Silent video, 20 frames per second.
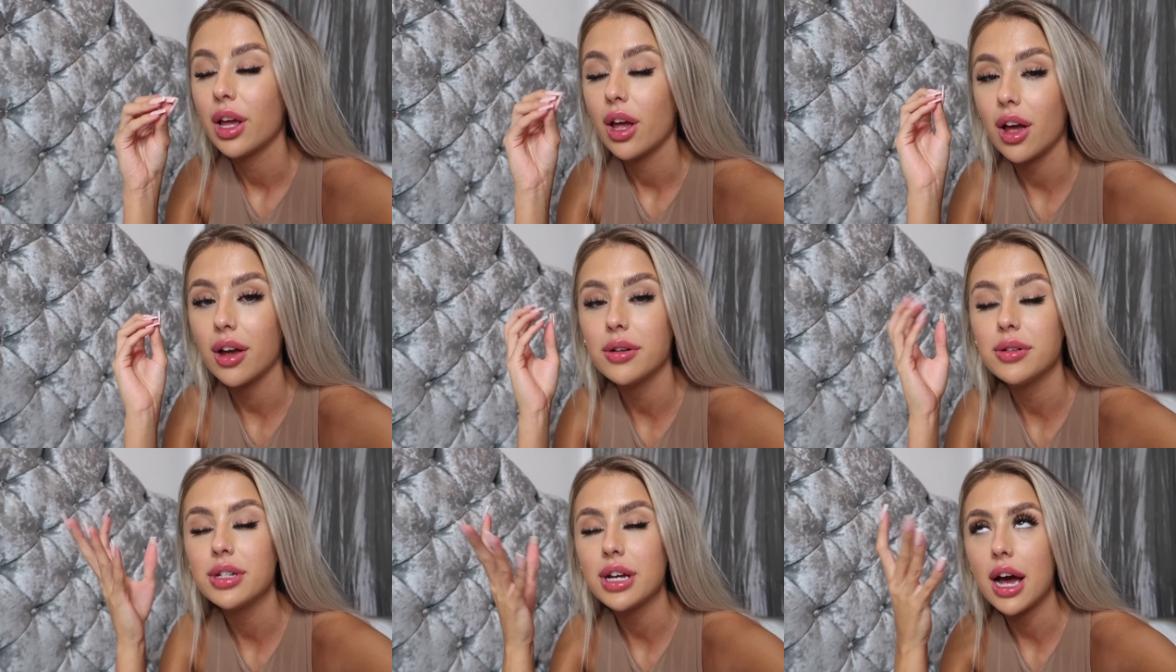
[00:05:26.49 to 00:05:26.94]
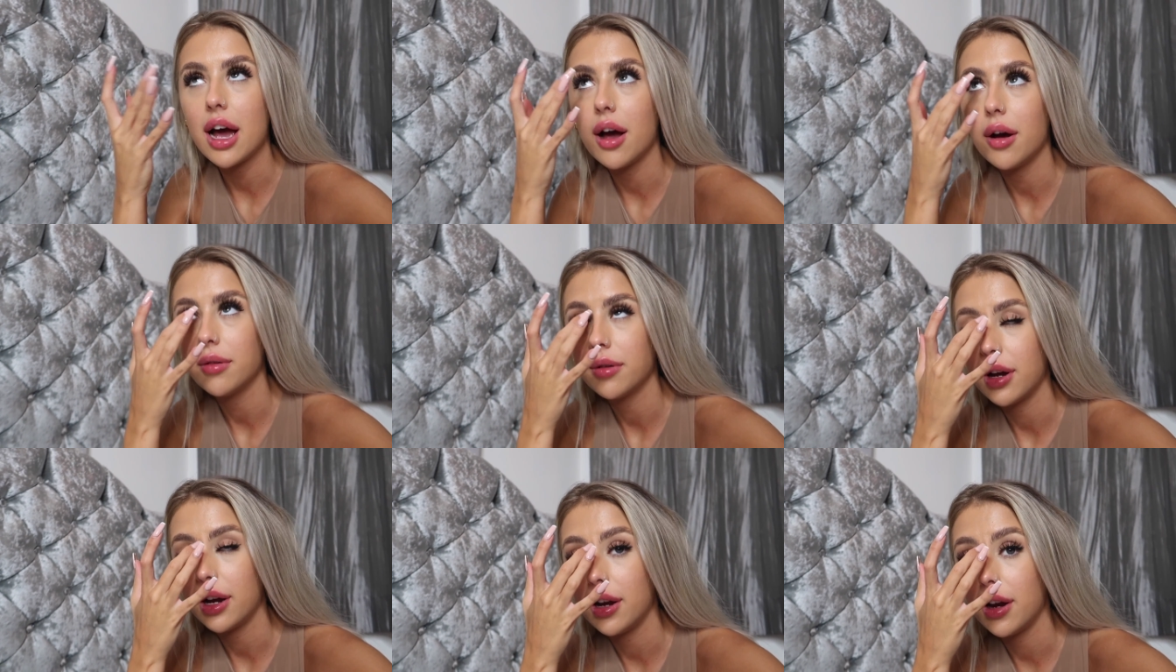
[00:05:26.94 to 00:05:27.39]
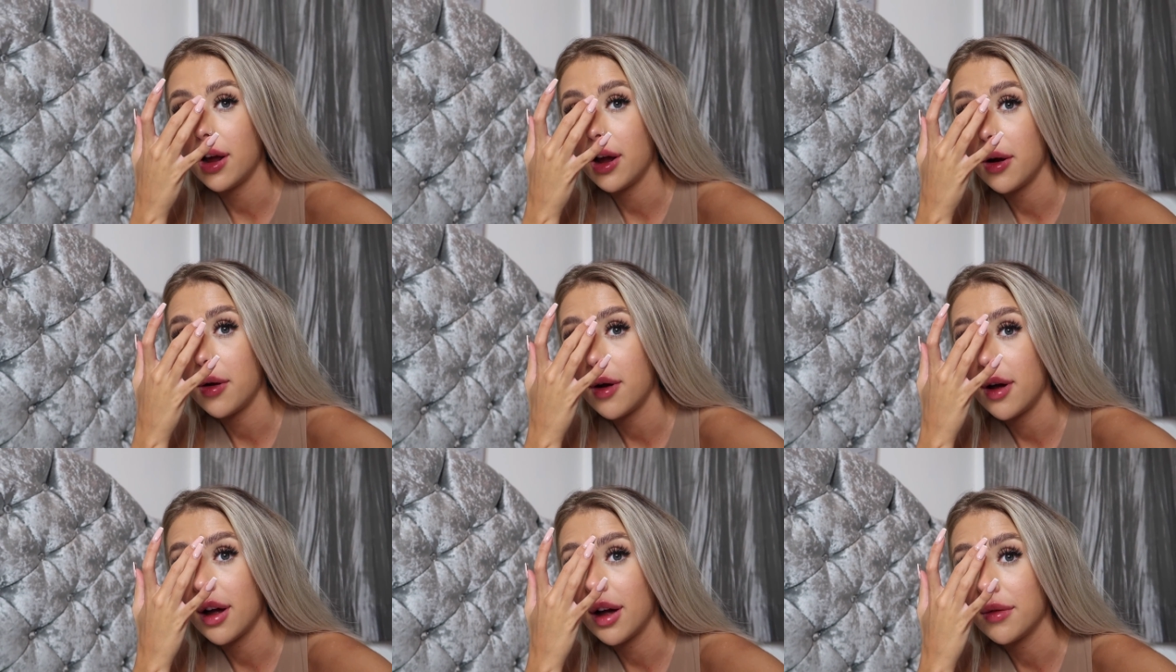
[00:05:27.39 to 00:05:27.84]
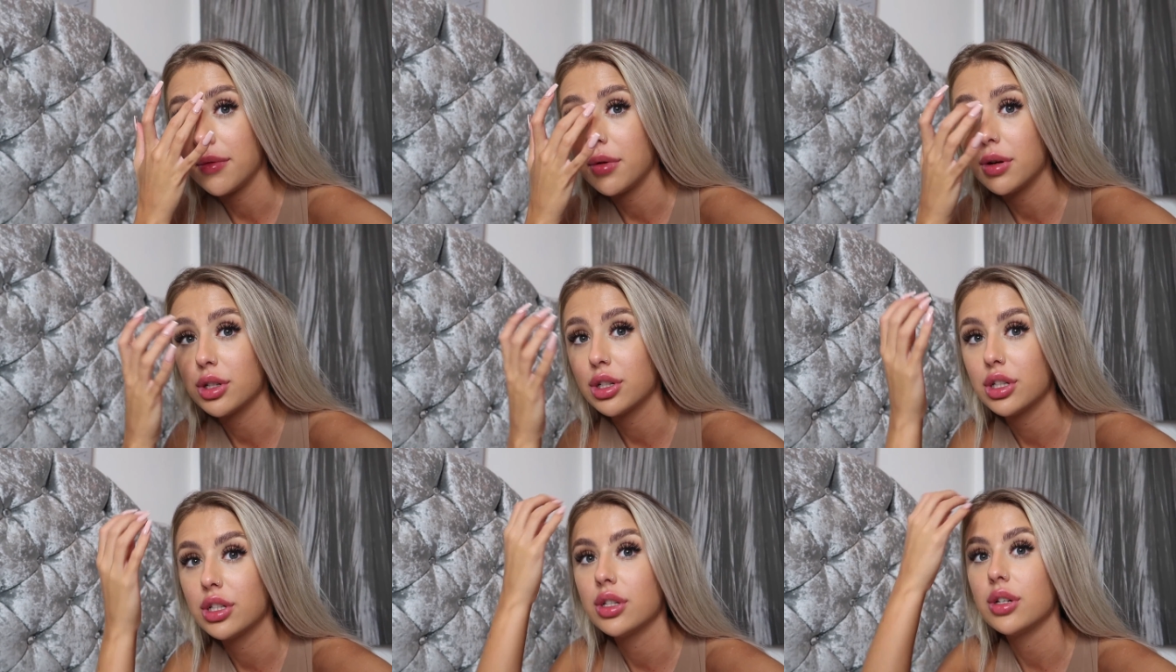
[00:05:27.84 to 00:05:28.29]
go down. I know I
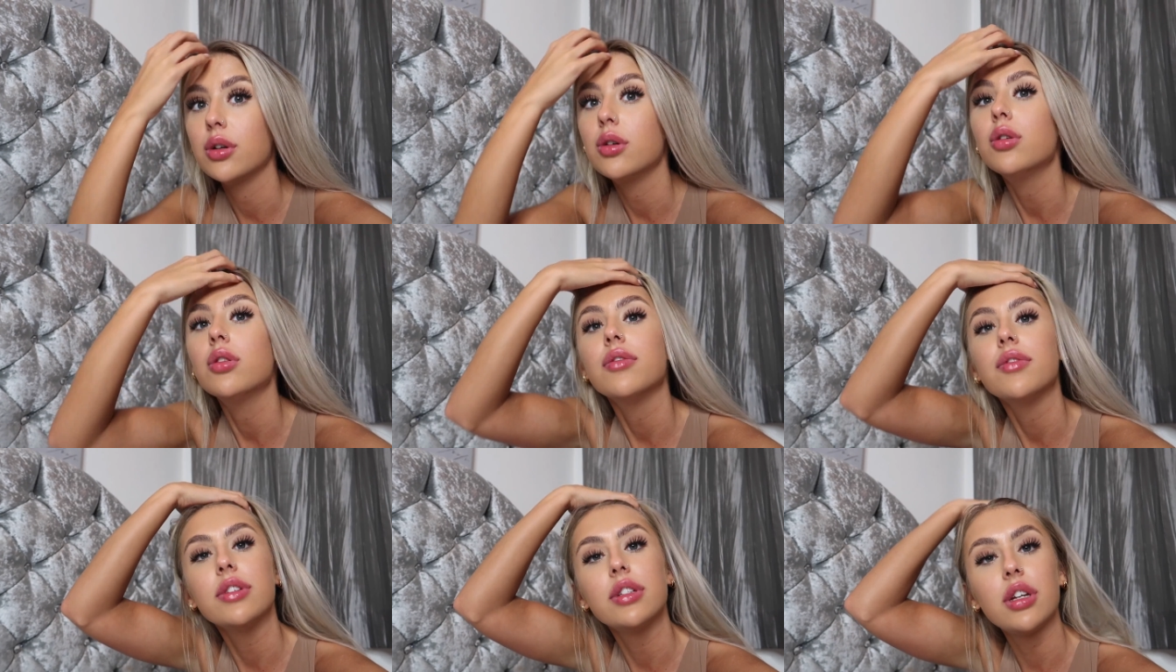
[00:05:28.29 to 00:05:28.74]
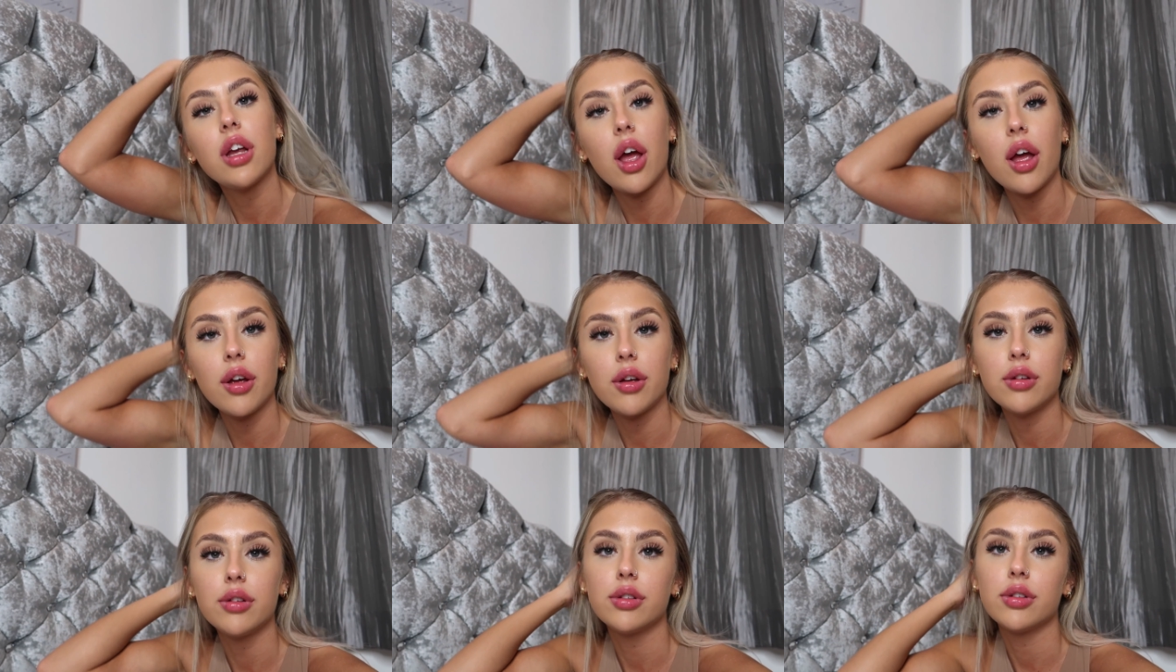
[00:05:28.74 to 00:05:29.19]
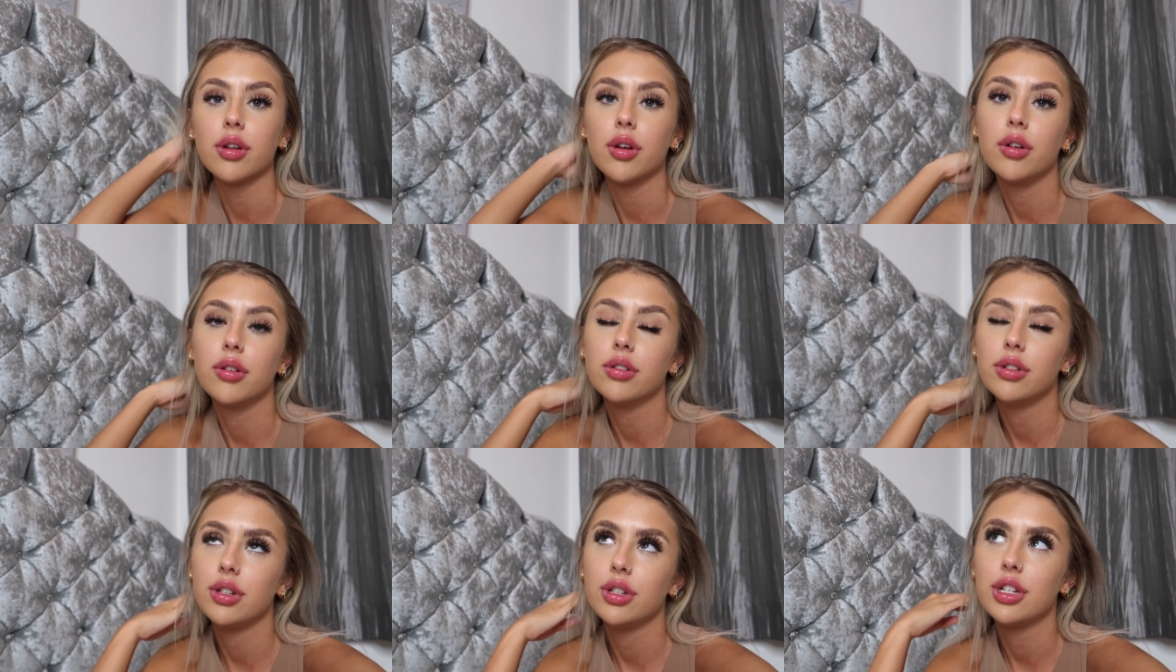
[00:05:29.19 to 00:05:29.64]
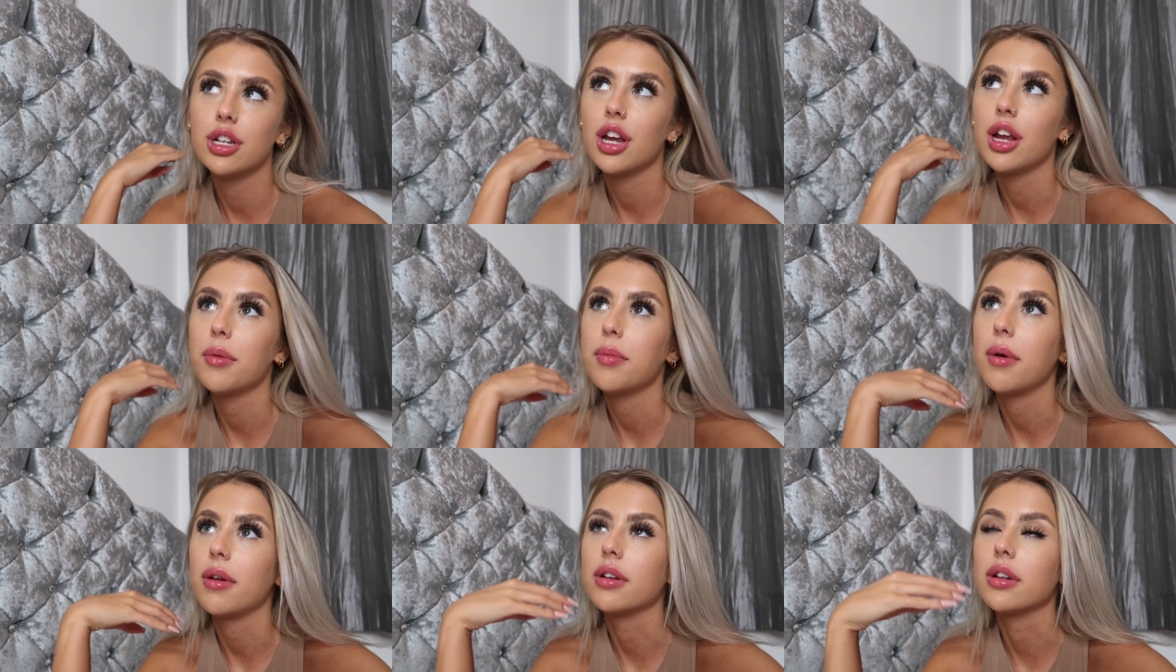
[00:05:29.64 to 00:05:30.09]
watched all the videos on
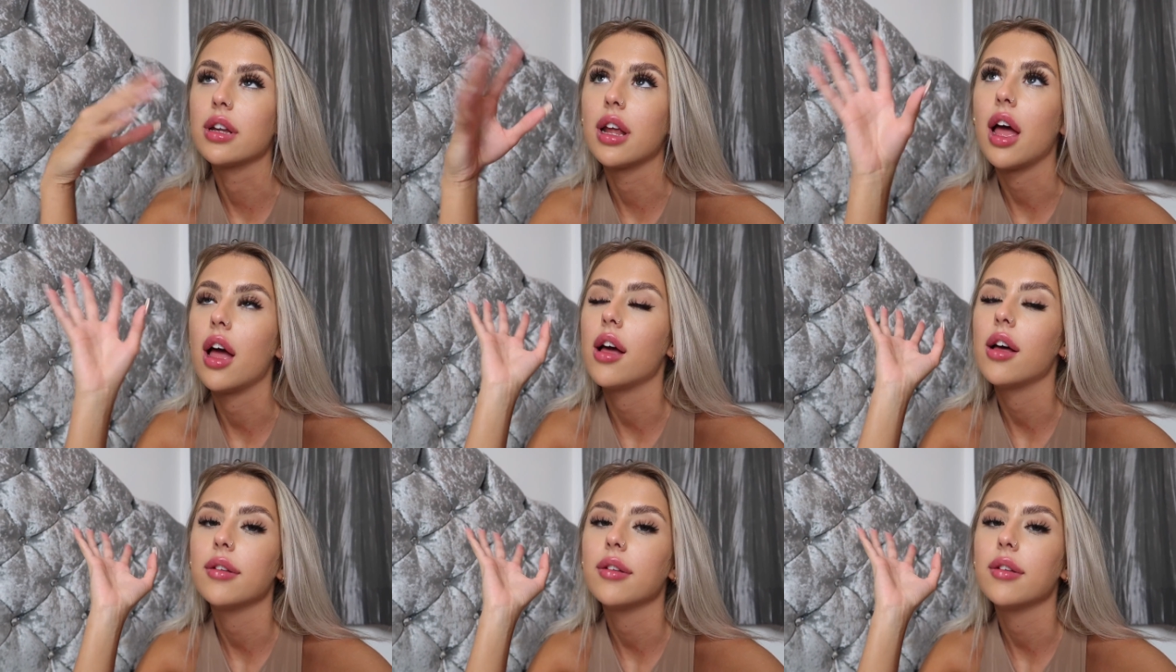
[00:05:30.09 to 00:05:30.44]
YouTube and